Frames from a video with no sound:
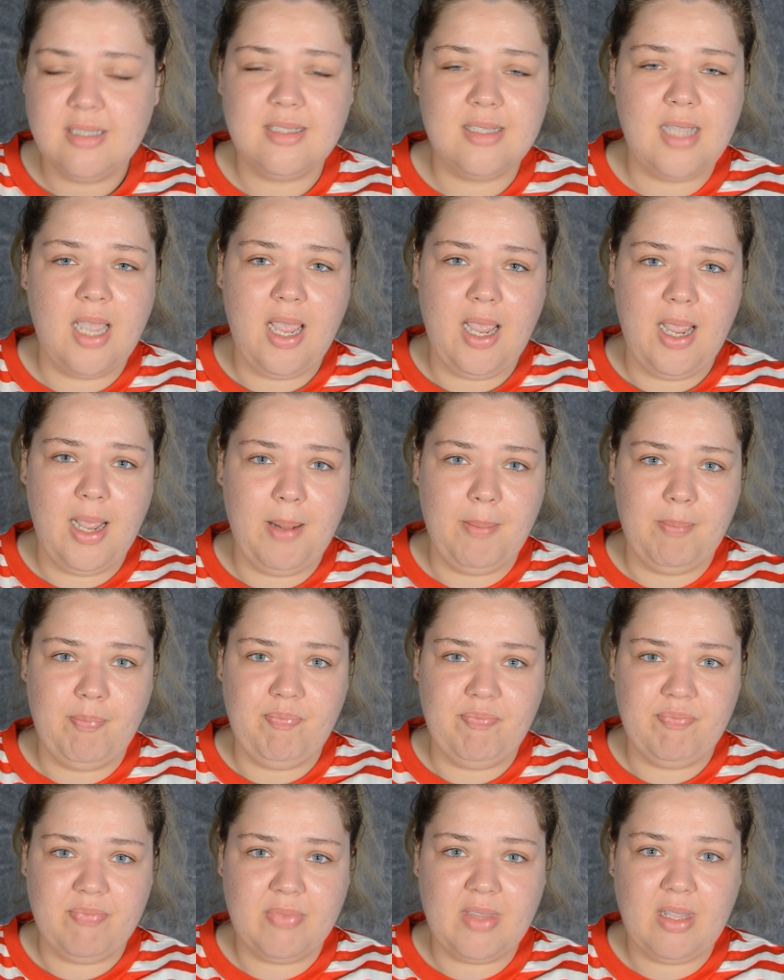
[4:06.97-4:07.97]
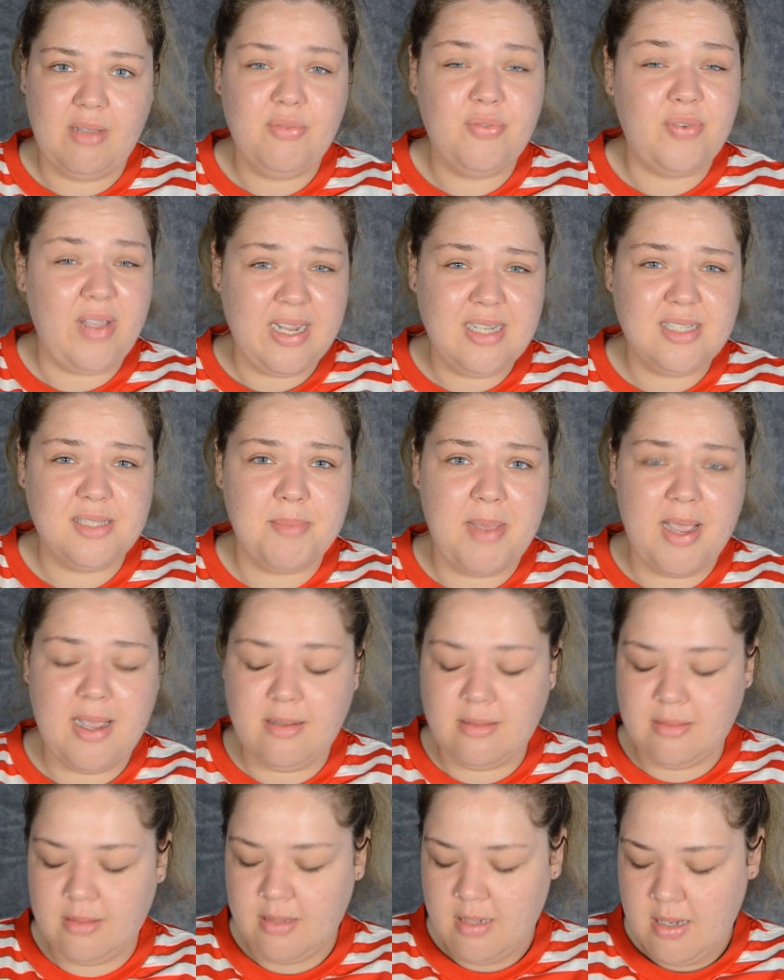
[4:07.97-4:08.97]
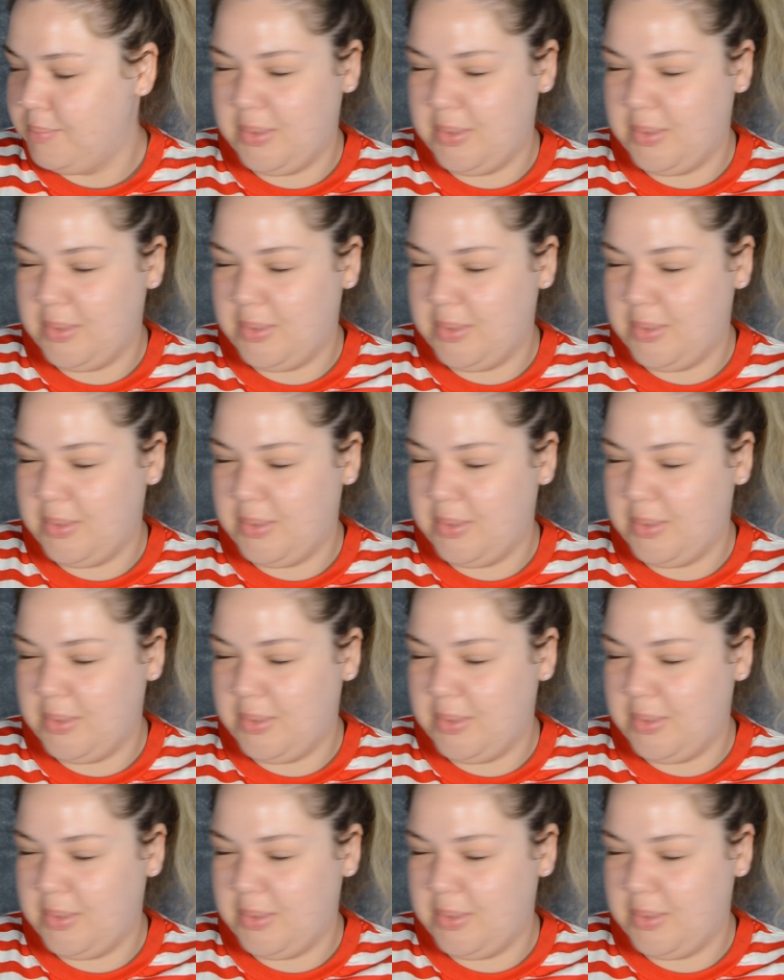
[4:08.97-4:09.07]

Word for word: um, fake smell.